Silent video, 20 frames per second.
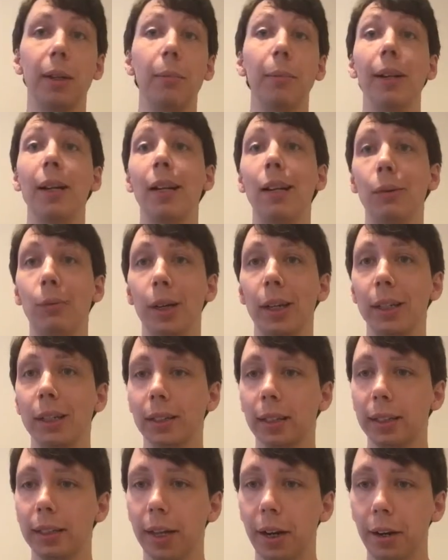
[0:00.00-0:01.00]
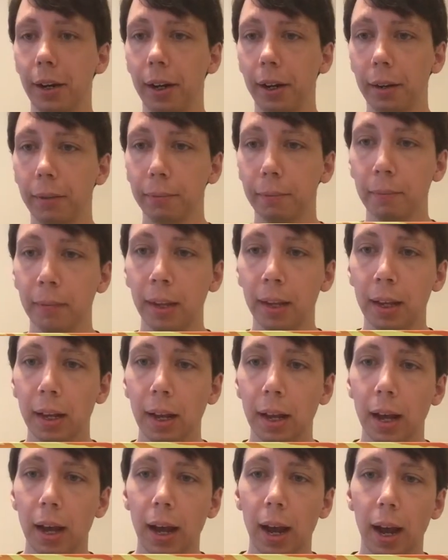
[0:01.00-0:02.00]
But anyways, let's carry
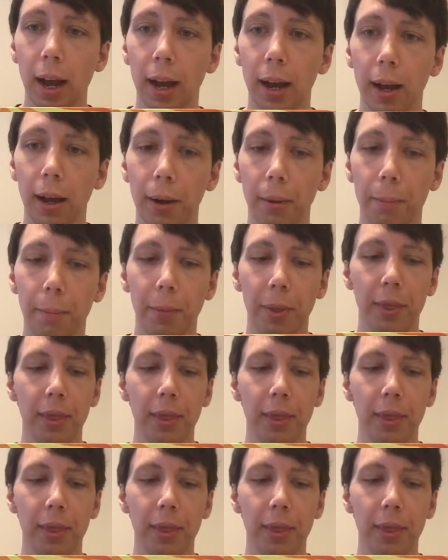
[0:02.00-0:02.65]
on.